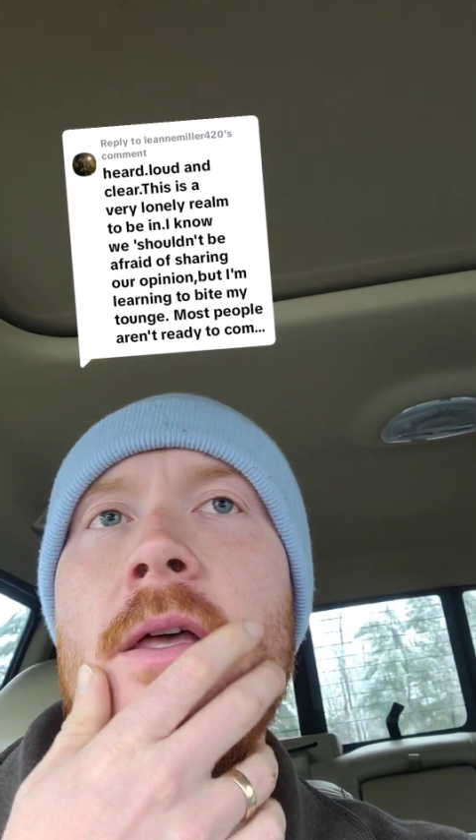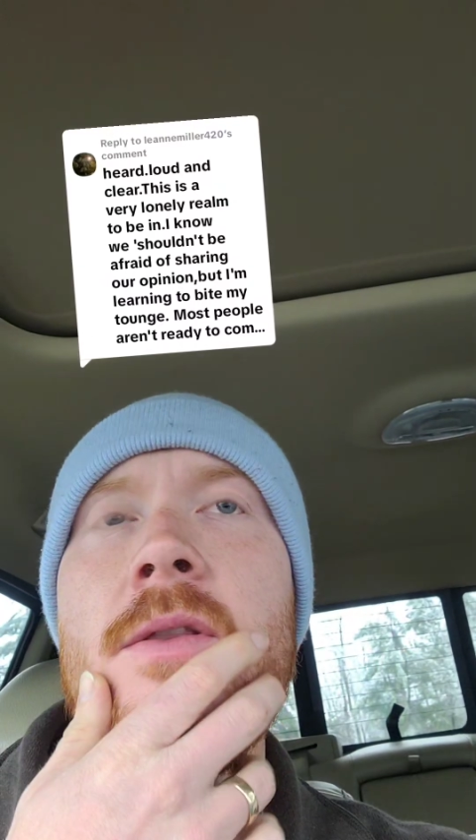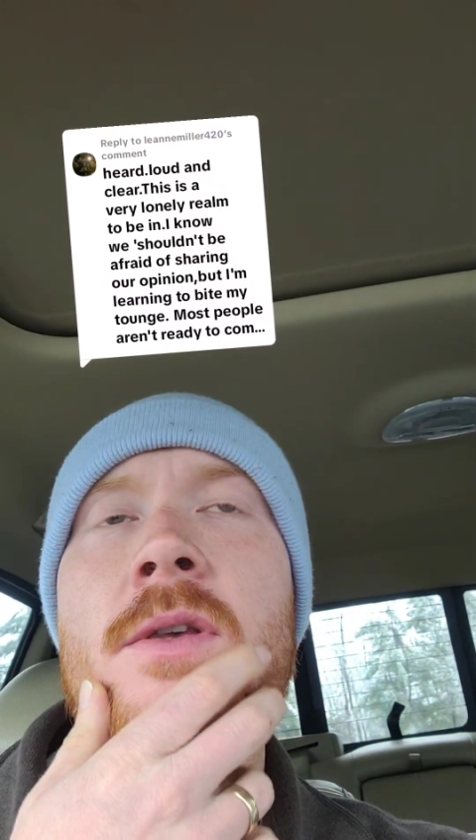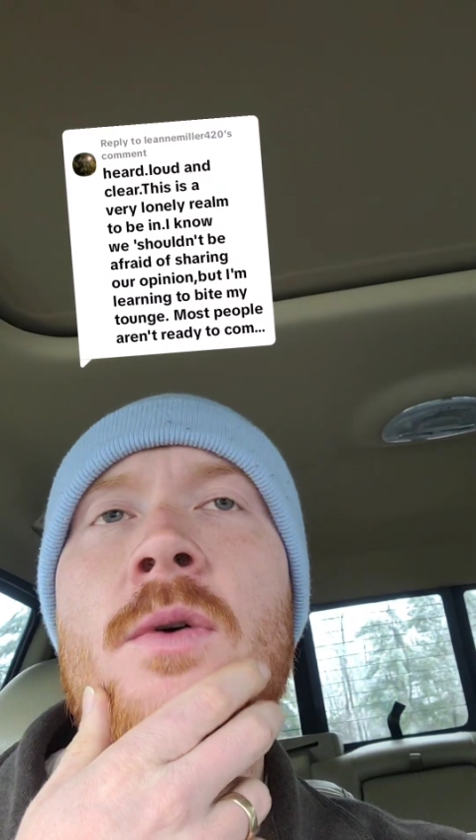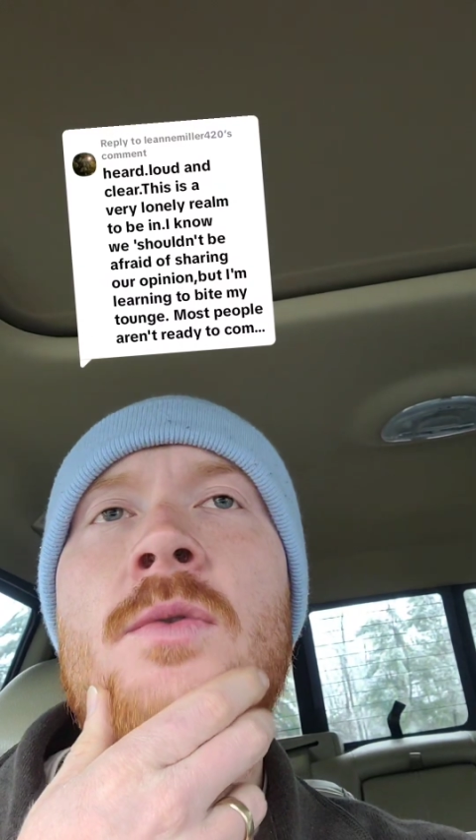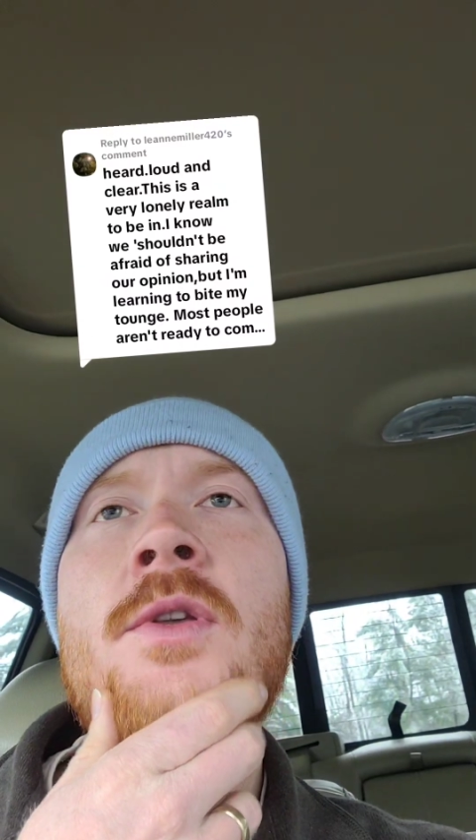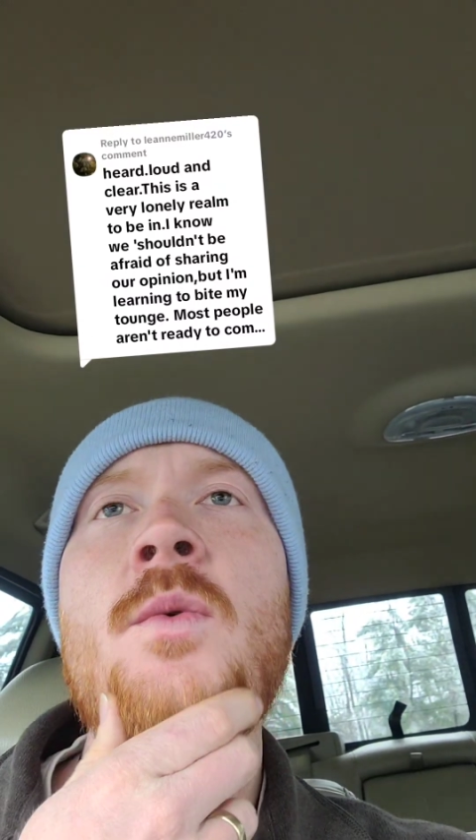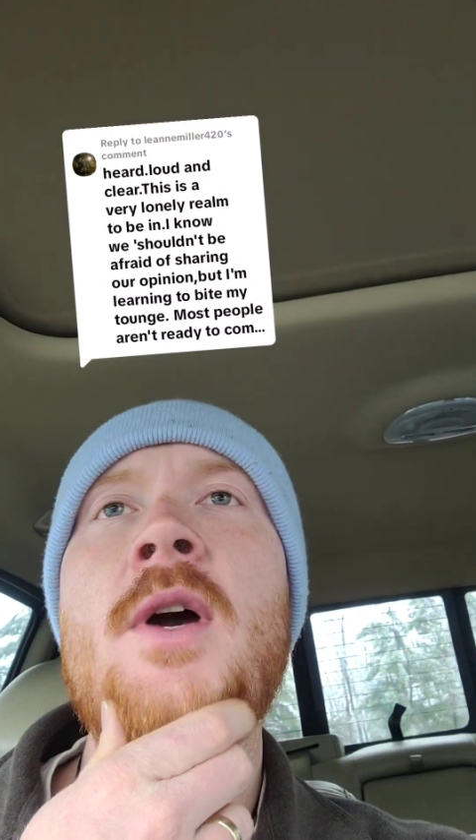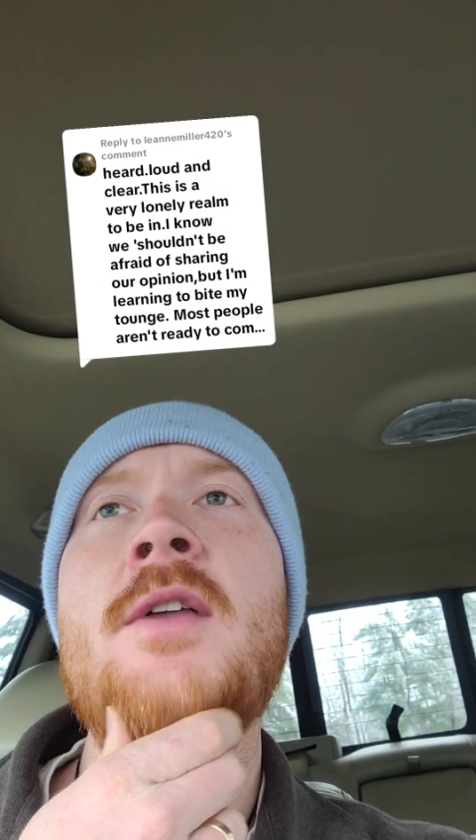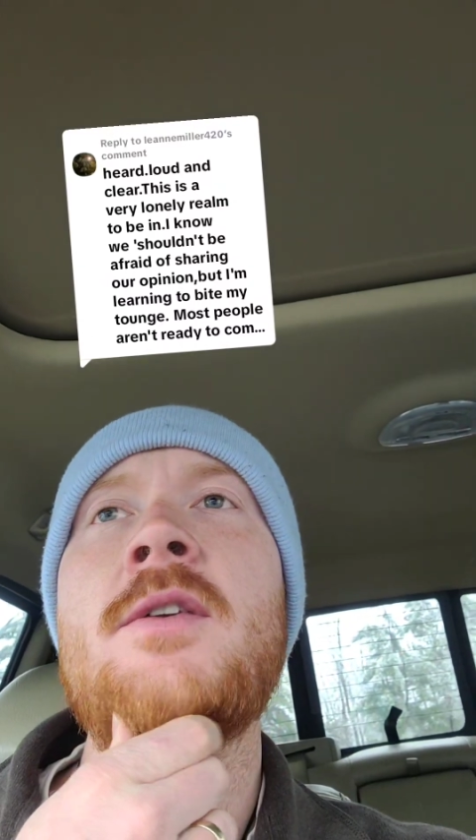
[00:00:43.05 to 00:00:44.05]
the only
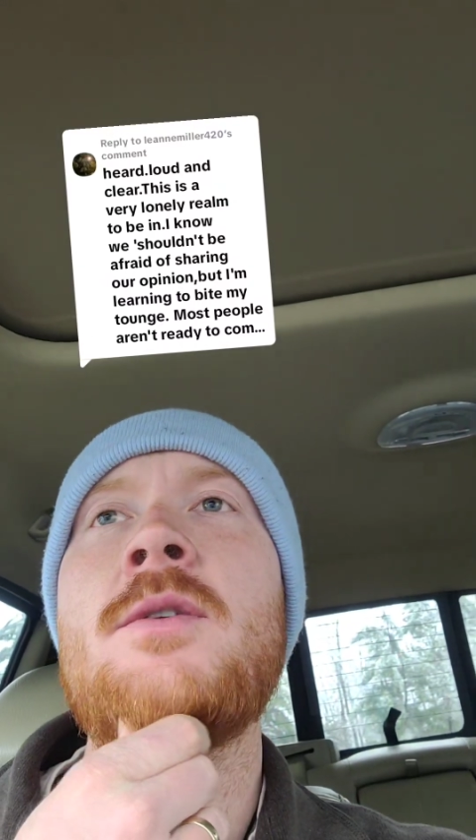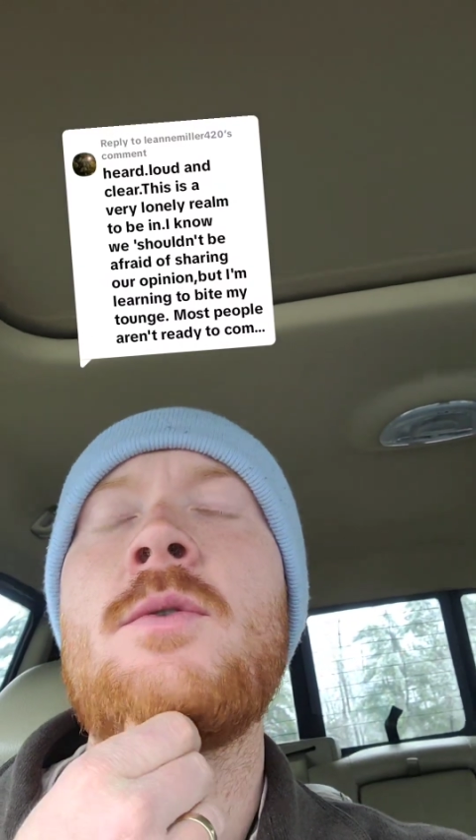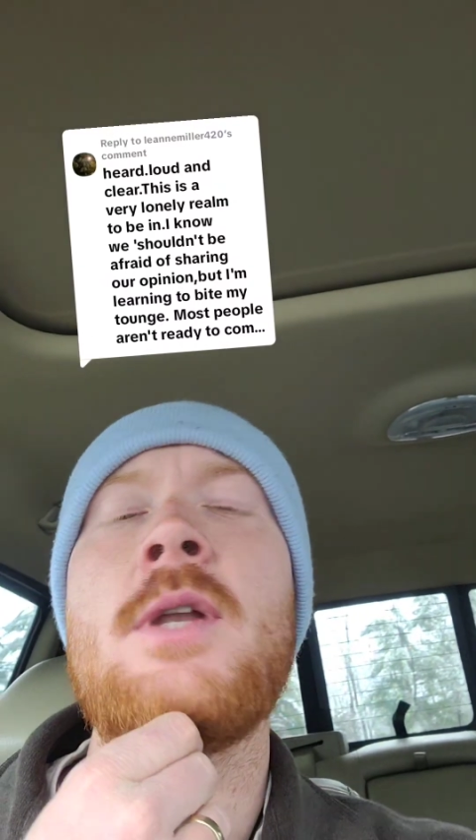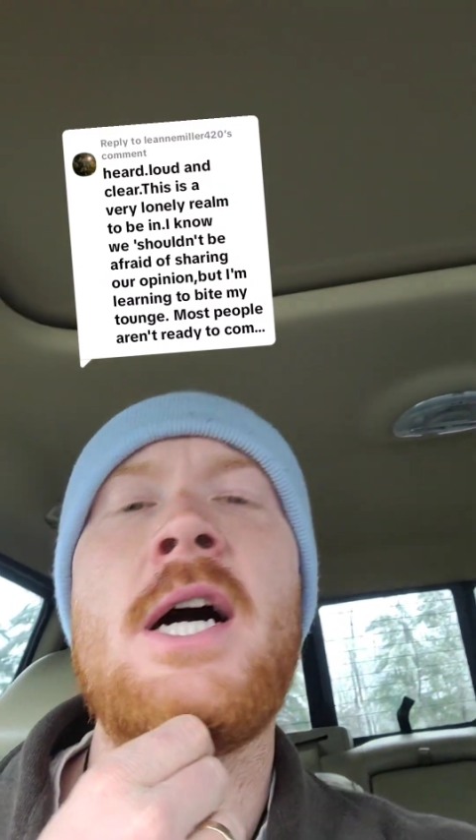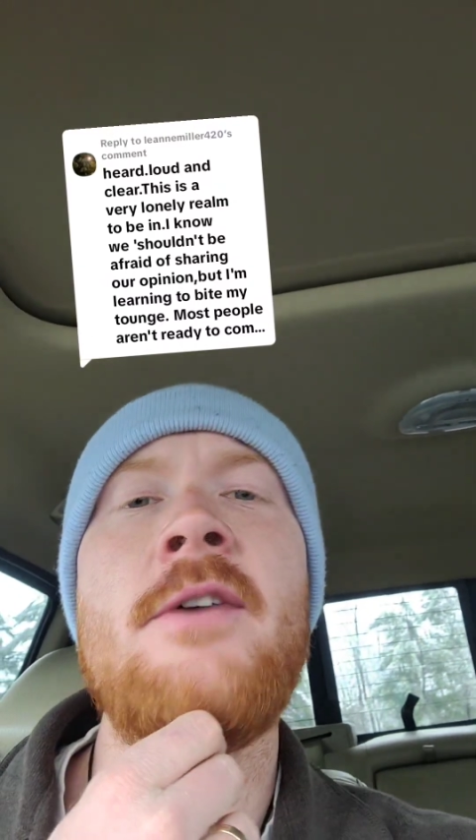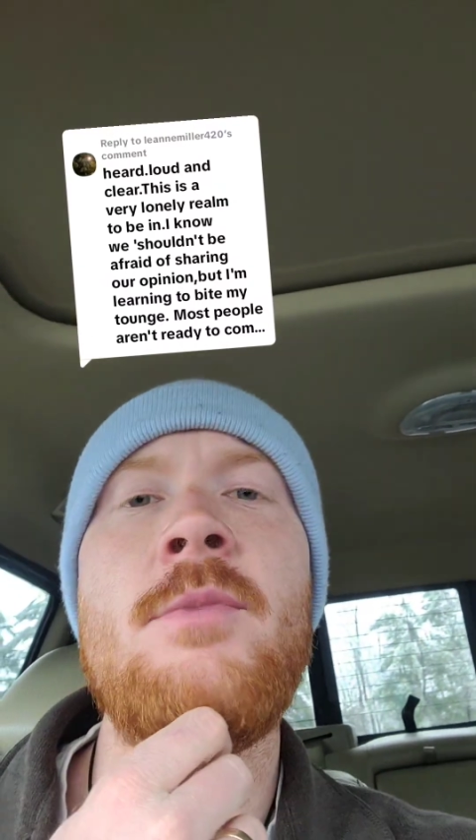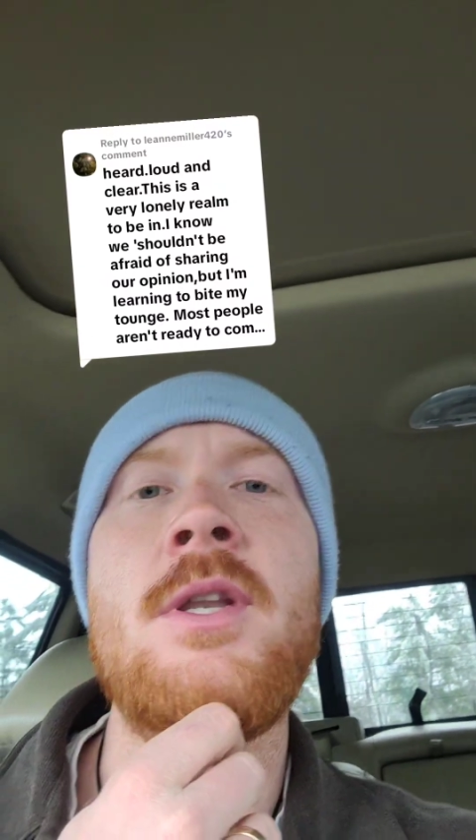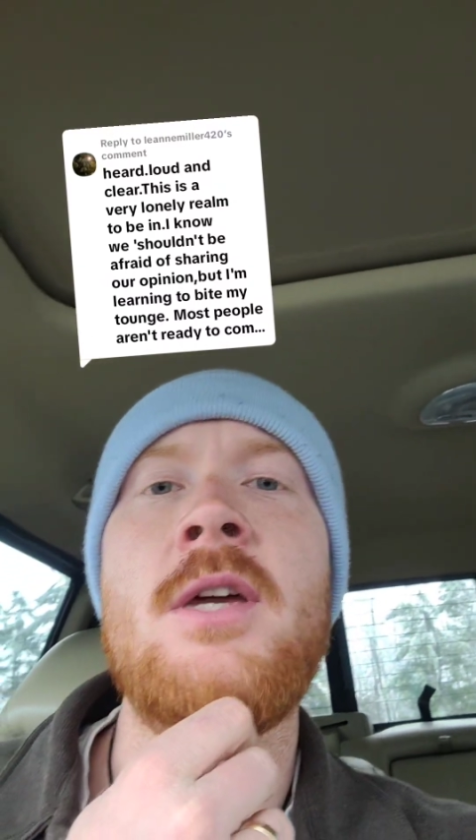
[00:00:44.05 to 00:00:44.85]
way that you and I have been